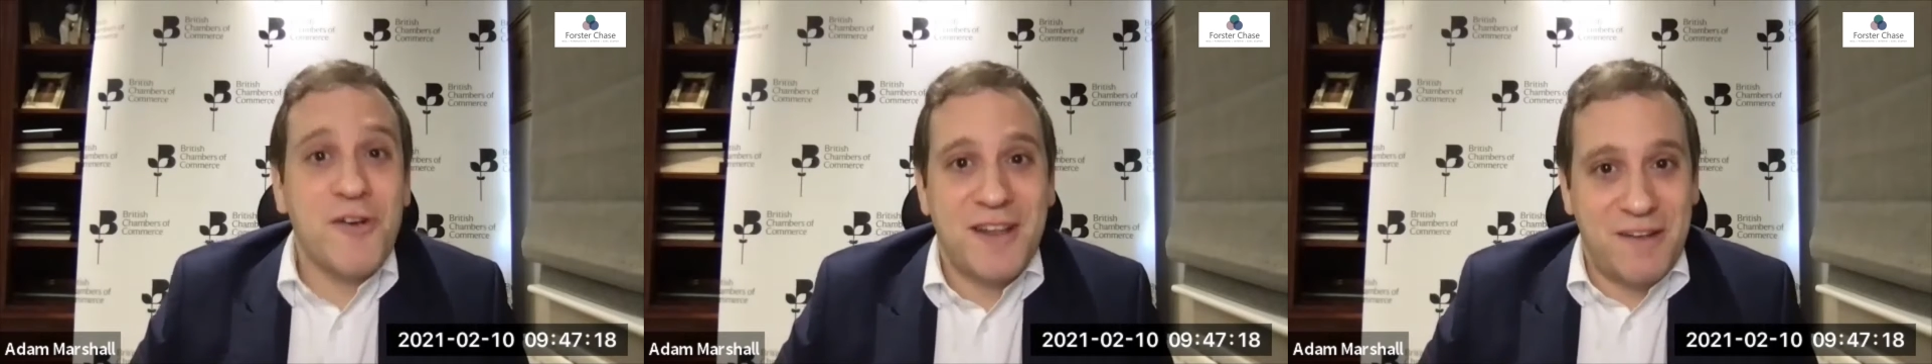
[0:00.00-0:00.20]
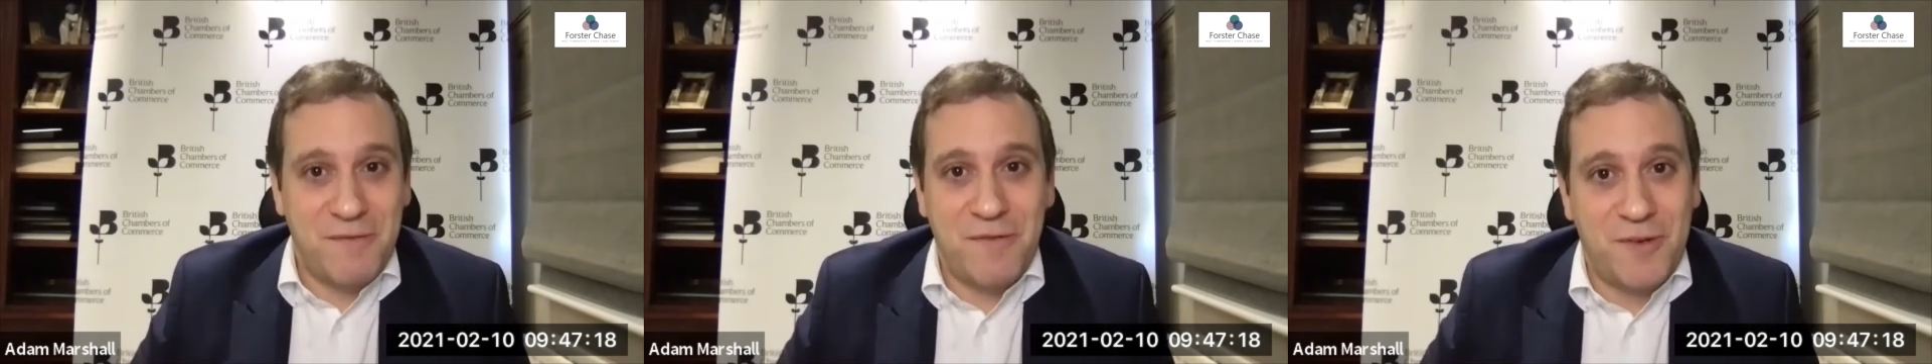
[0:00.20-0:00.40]

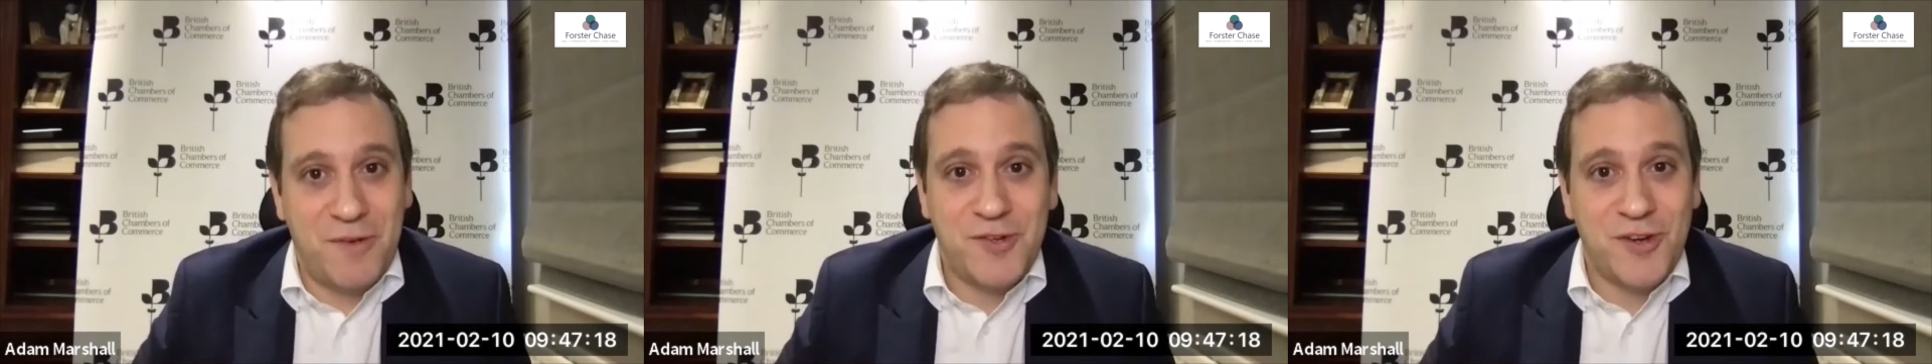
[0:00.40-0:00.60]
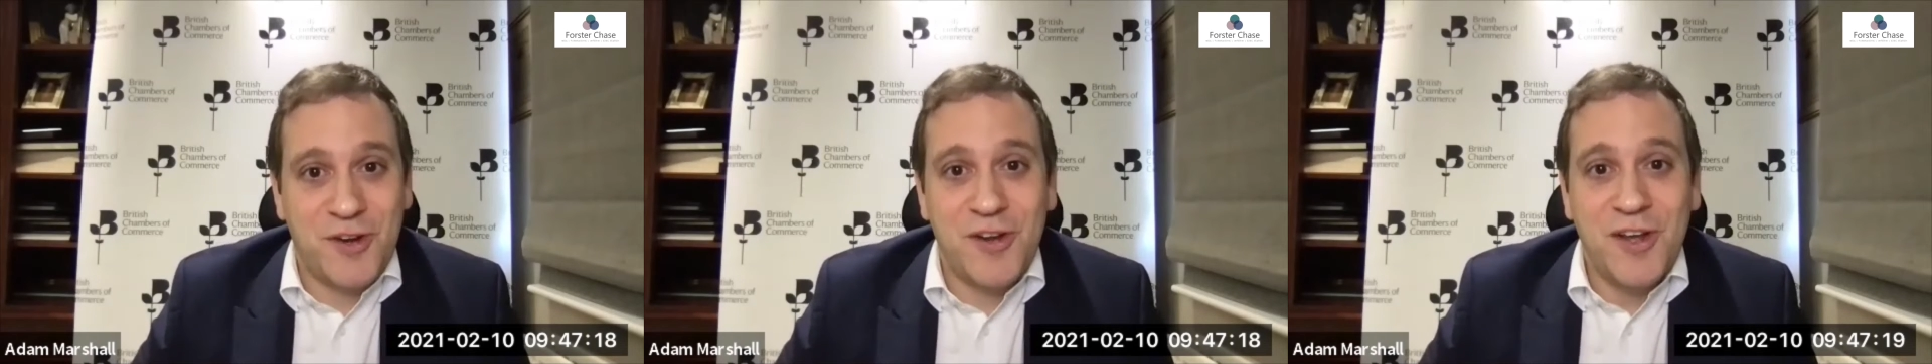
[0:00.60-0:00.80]
in
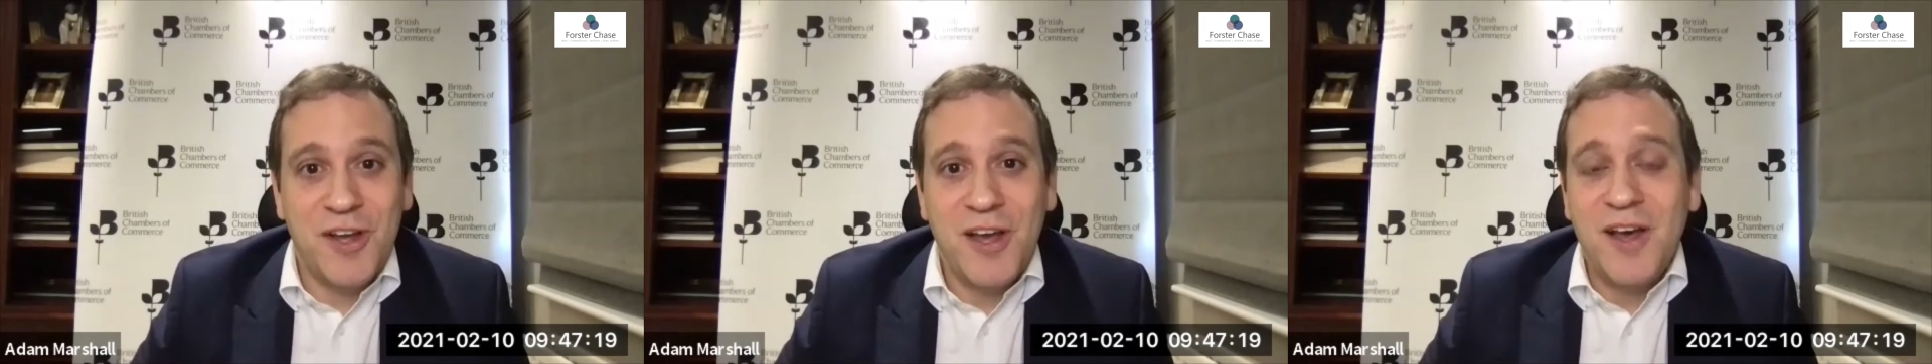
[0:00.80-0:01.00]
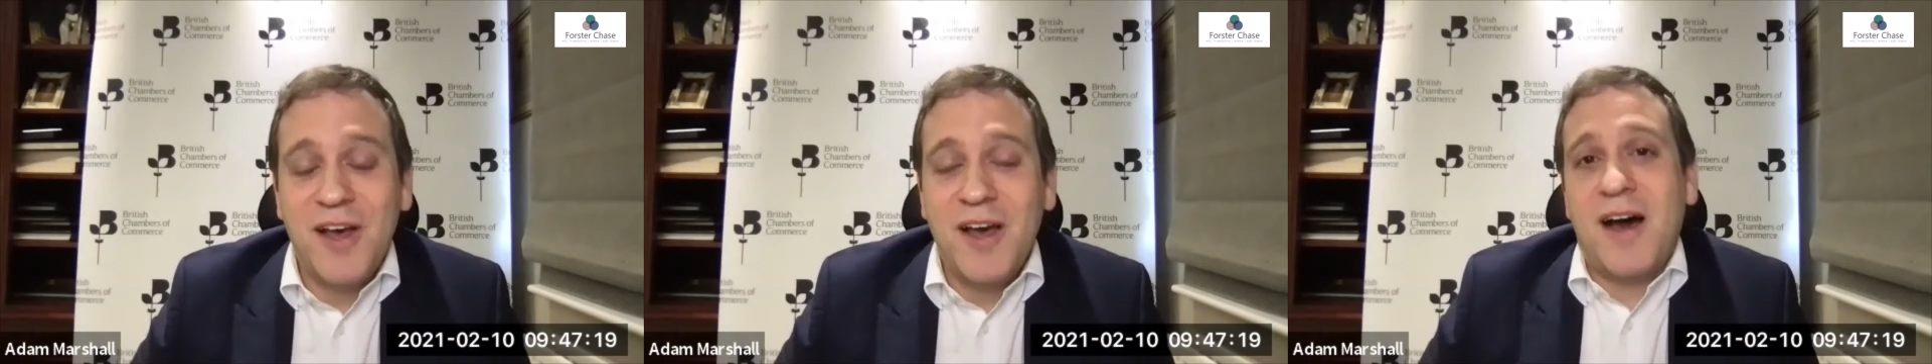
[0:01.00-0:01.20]
future.
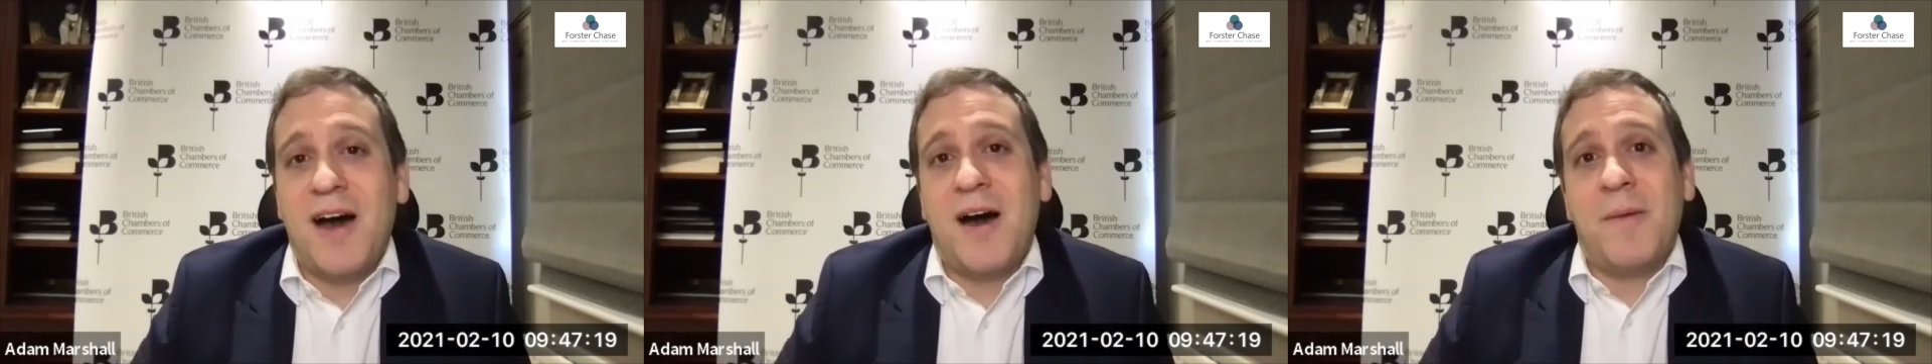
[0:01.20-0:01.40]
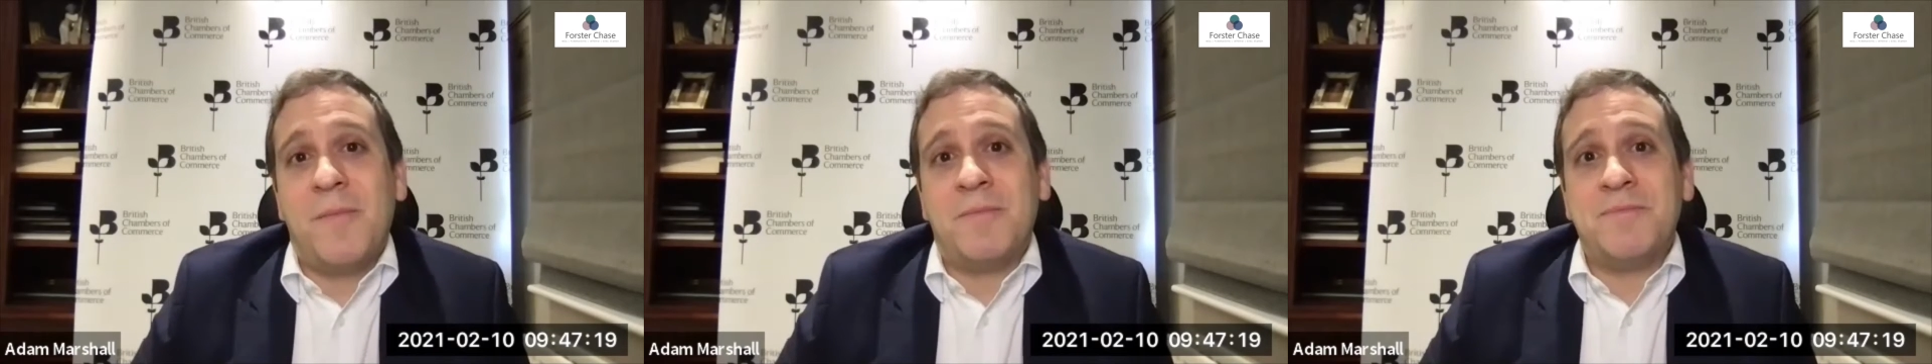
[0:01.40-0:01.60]

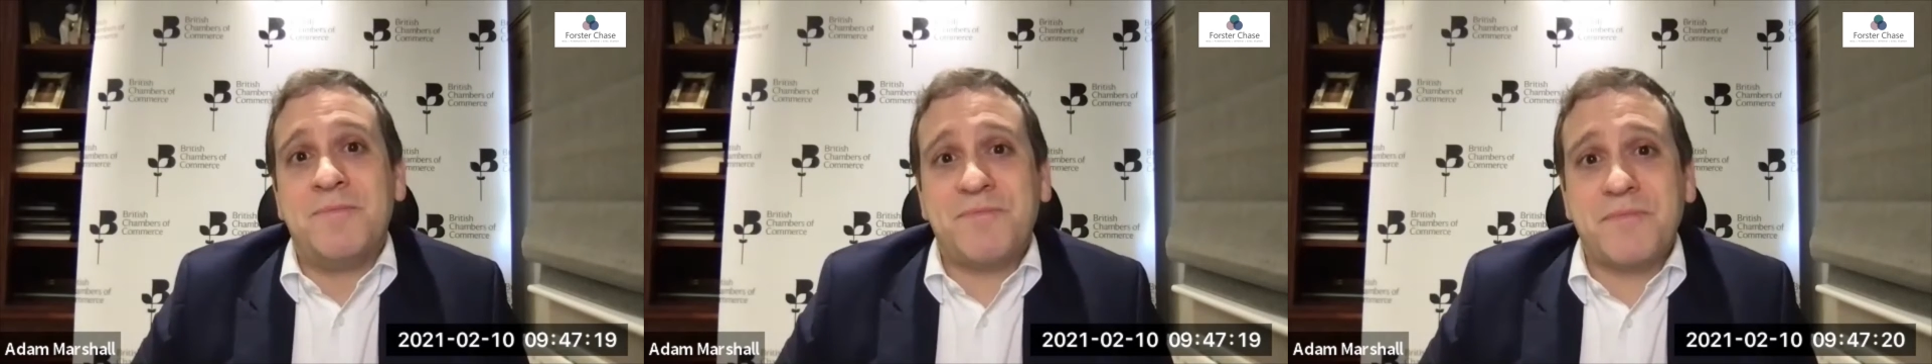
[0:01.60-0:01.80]
I